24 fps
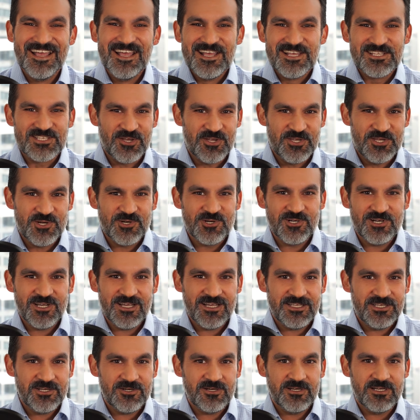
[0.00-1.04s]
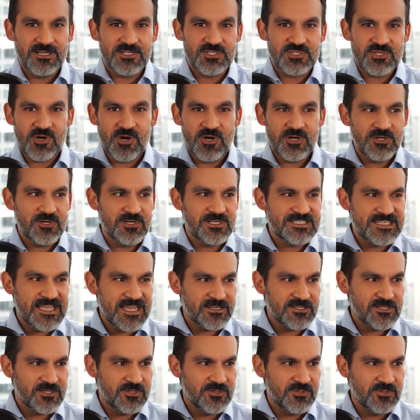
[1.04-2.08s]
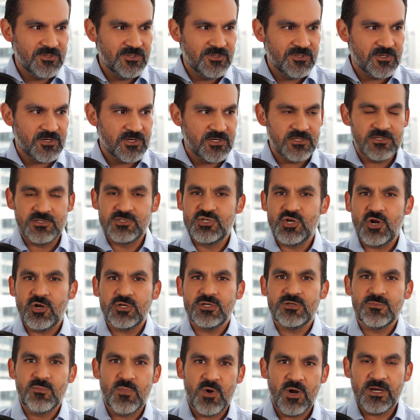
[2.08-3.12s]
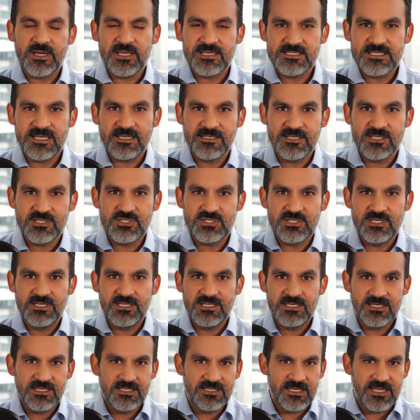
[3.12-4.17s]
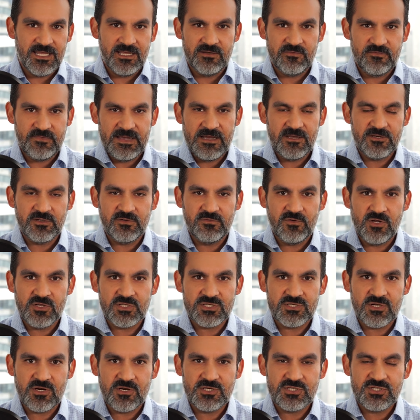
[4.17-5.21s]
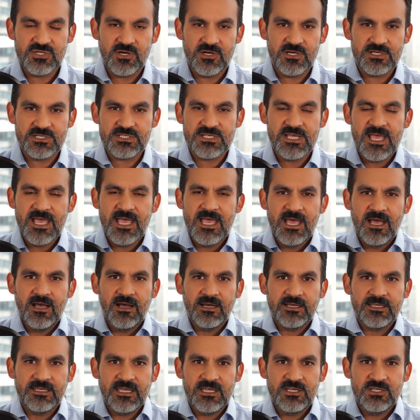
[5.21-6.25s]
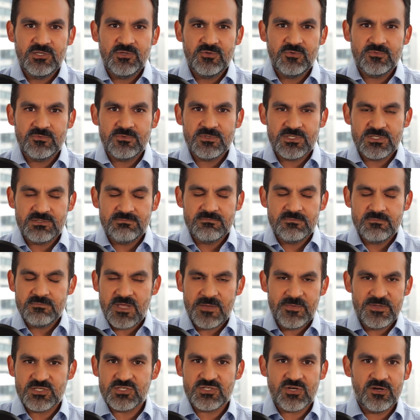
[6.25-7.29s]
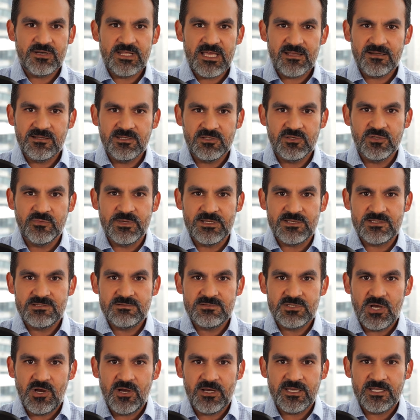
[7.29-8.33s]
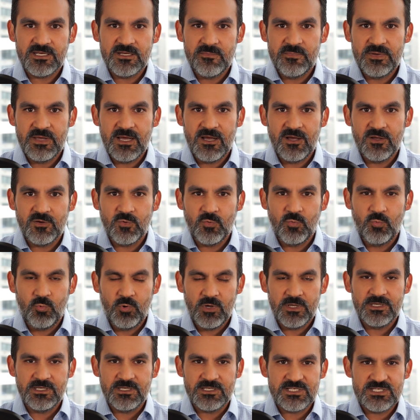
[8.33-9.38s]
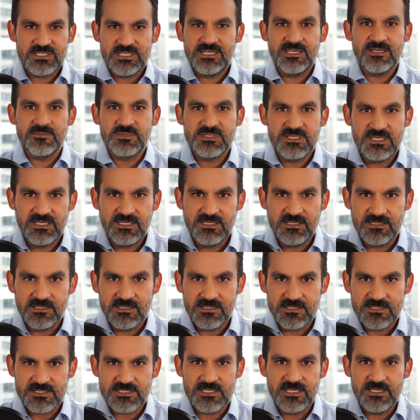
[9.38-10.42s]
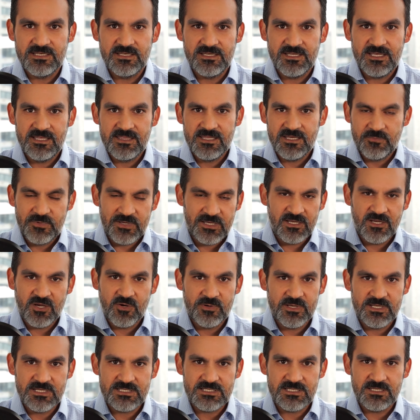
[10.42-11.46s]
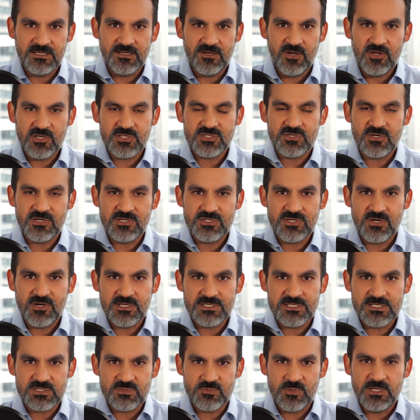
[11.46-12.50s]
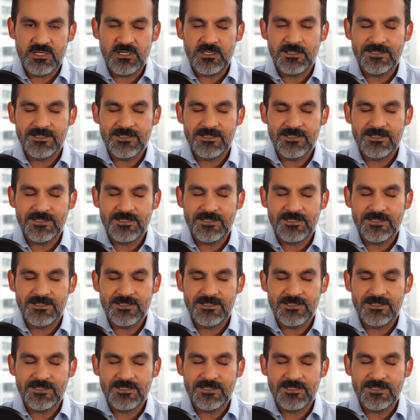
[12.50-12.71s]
So you're a chartered technical or a chartered market technician and founder of Allstar Charts. Can you maybe start out a little bit talking about what a CMT is, and then we can go into Allstar Charts as well?